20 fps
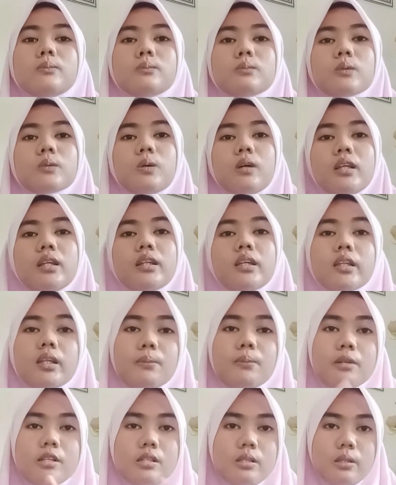
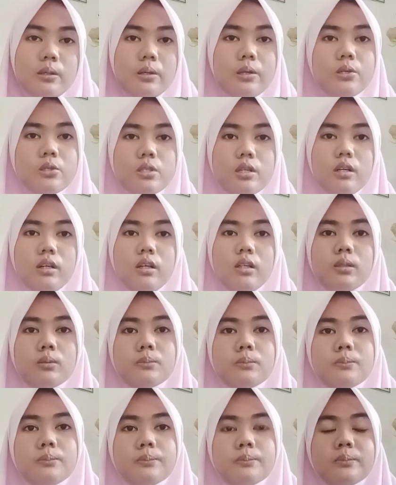Qualitative research,
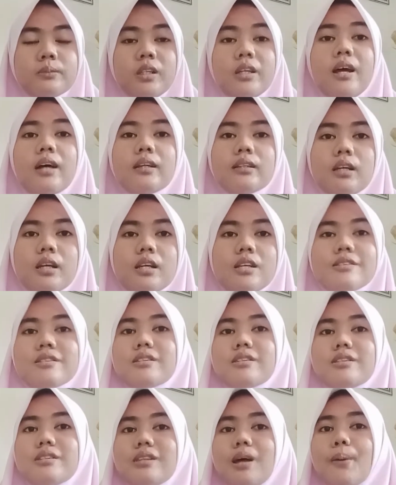the data is
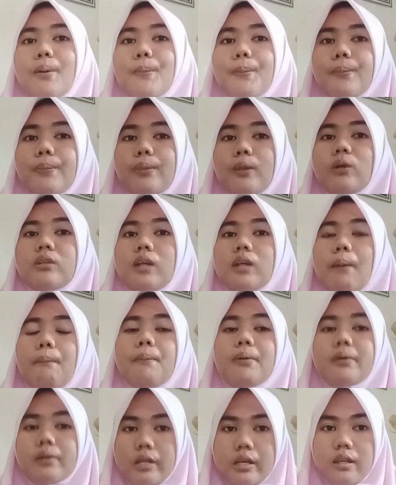
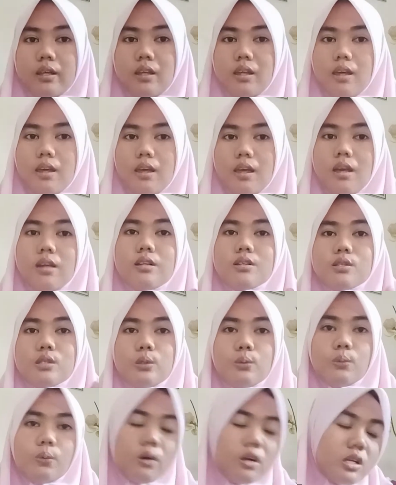non-numeric. It is
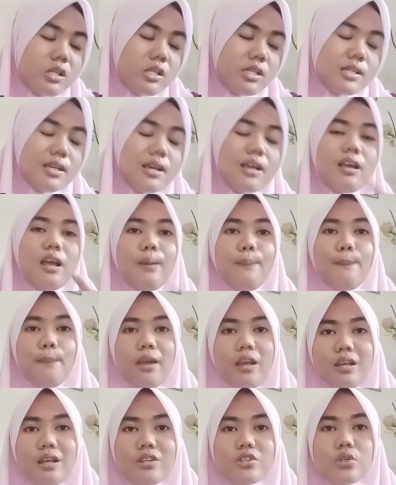words,
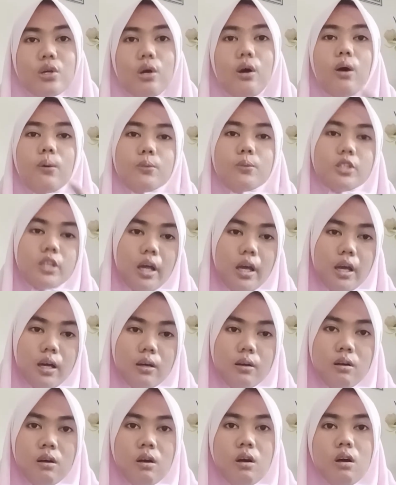image, object,
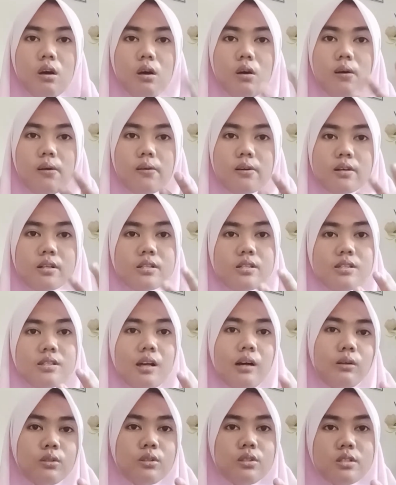or
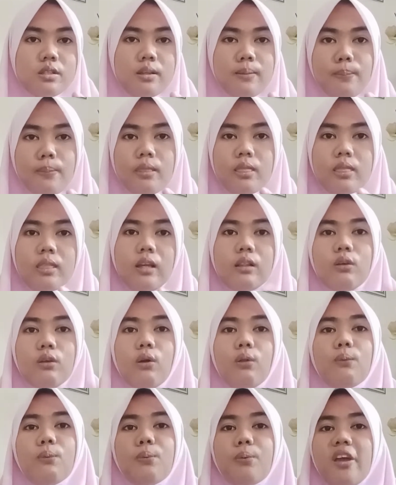sounds that
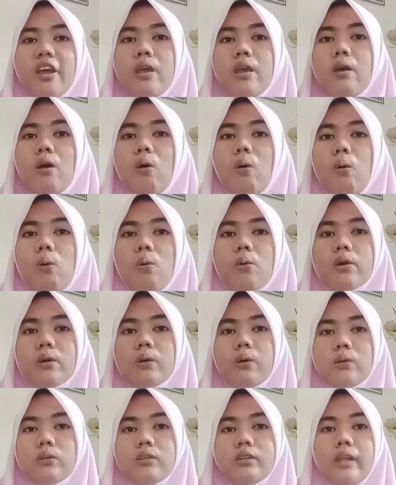convey or
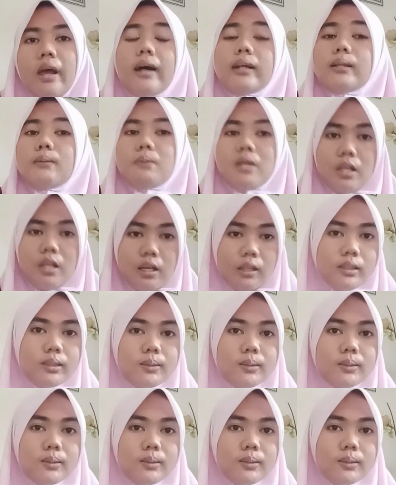contain meaning.